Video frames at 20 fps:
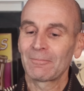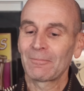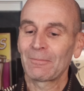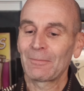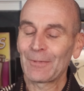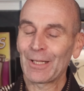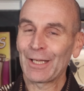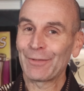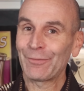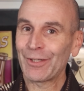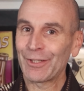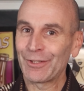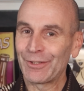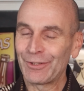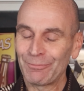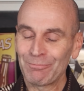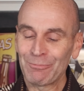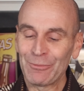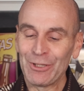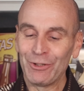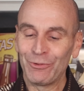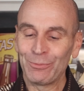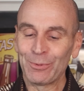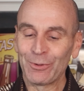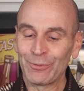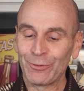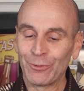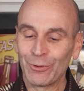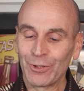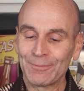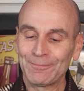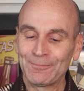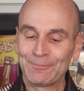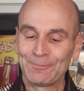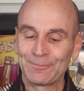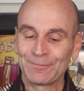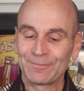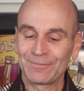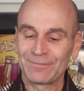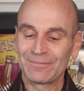I've had these before,
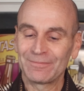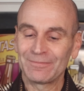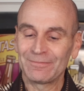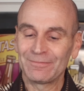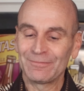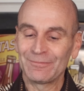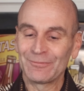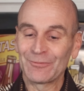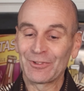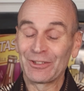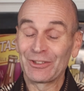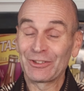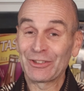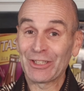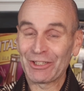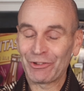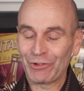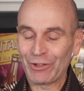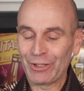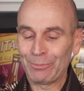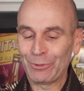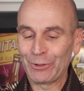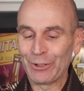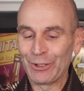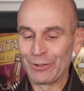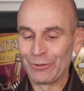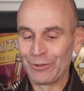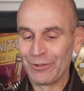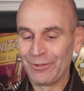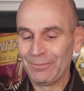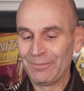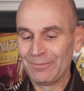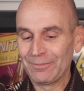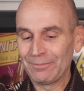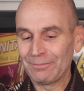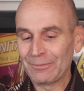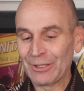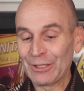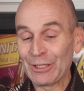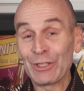and it's actually pretty good,
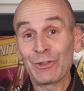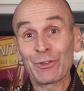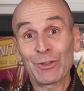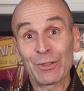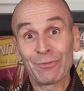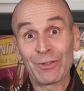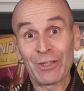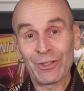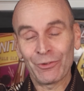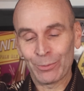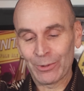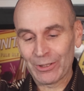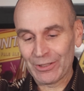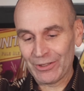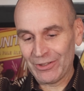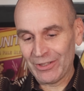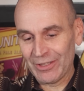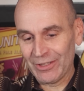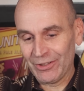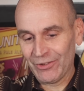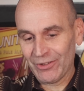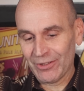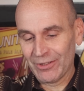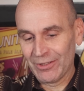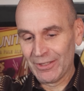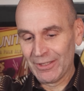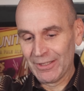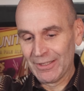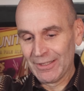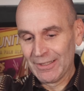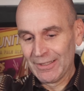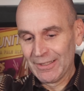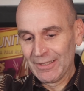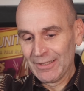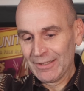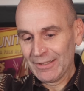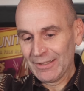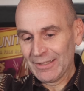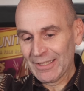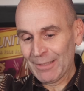but let's give this one a taste.
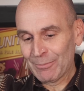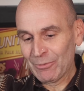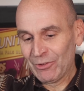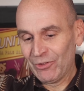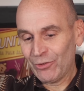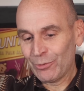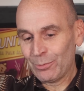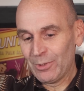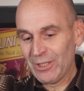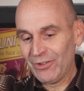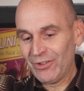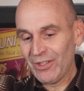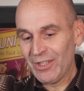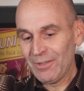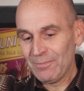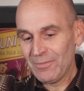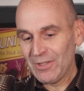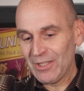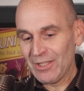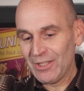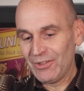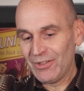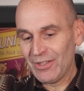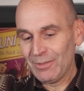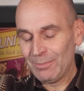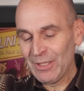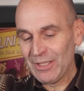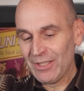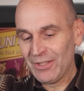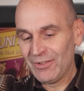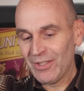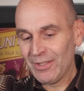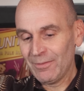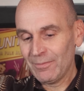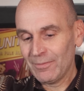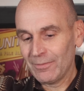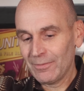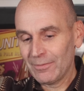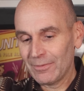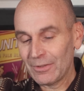Lemon squeezy, easy peasy,
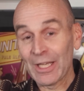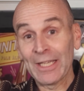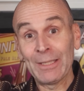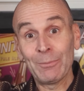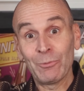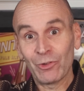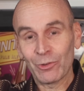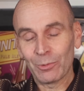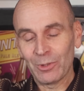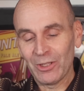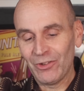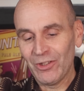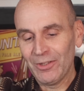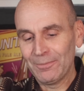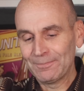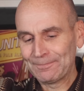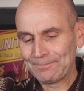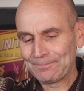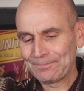lime squeezy.